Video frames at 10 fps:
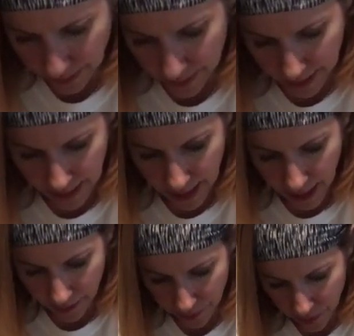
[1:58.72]
stay
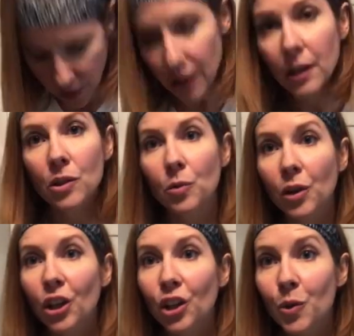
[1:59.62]
on there because we're
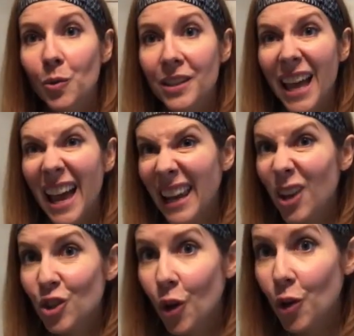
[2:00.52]
going to use that, and I'll
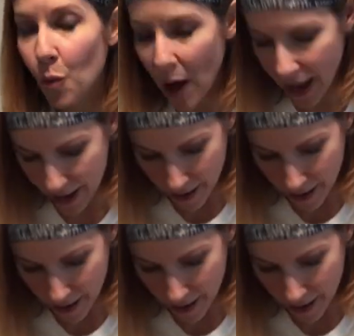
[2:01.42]
show you why.